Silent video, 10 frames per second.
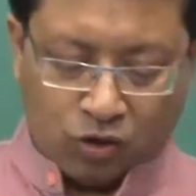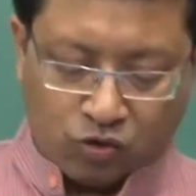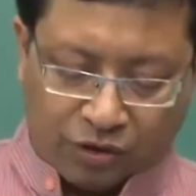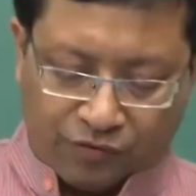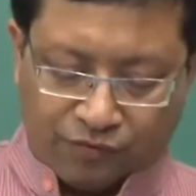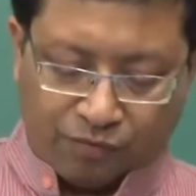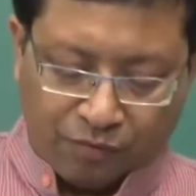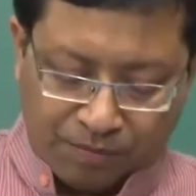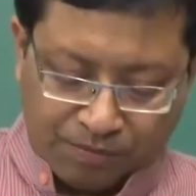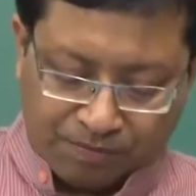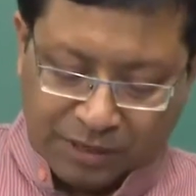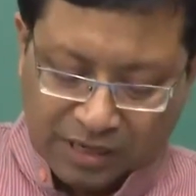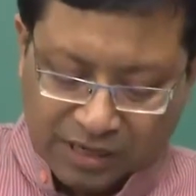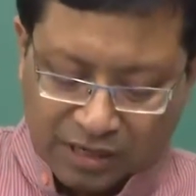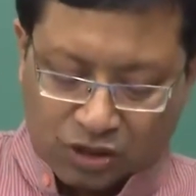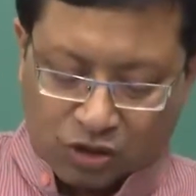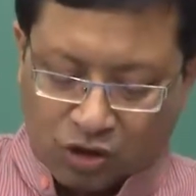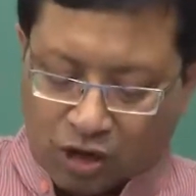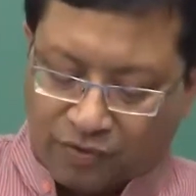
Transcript: So, if p is not